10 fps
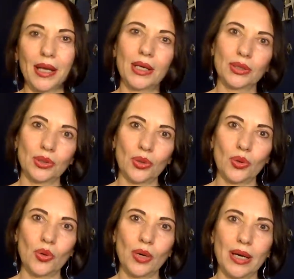
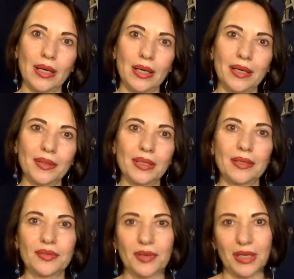So,
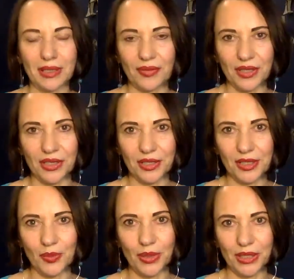if there are any
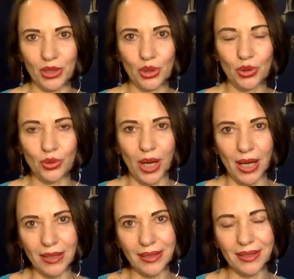questions, please do
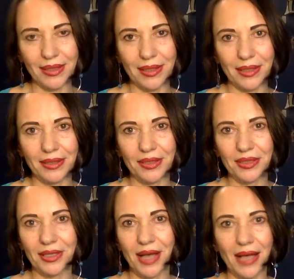ask, and
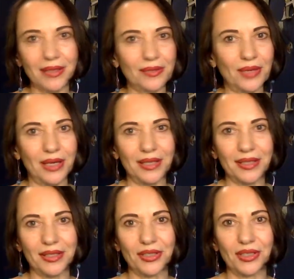
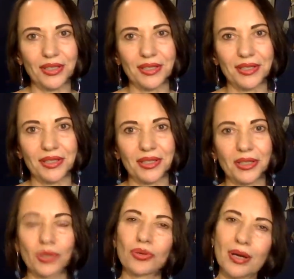otherwise, just
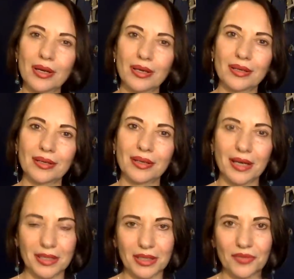try.
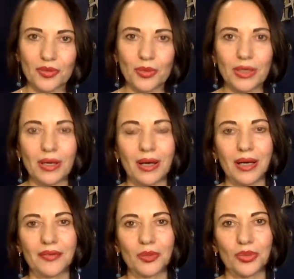Connect with me. I
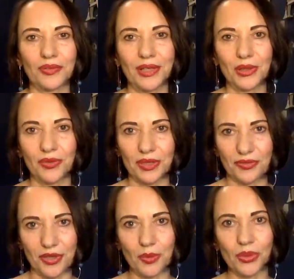will provide you with a
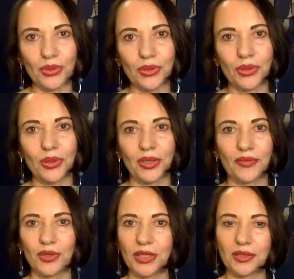free protocol. If
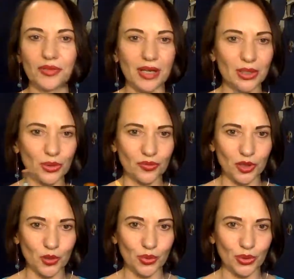you need advice on
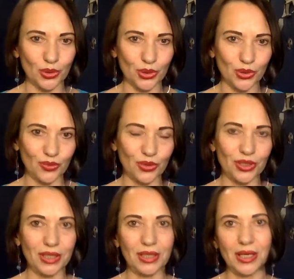which products you would
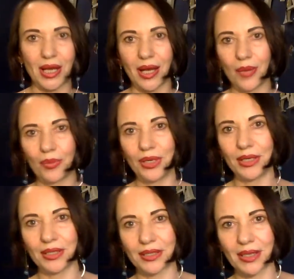need,
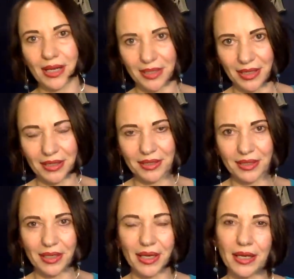please connect
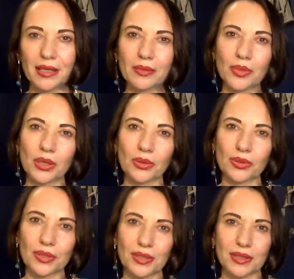again,
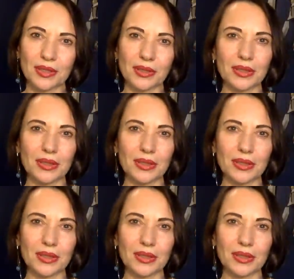because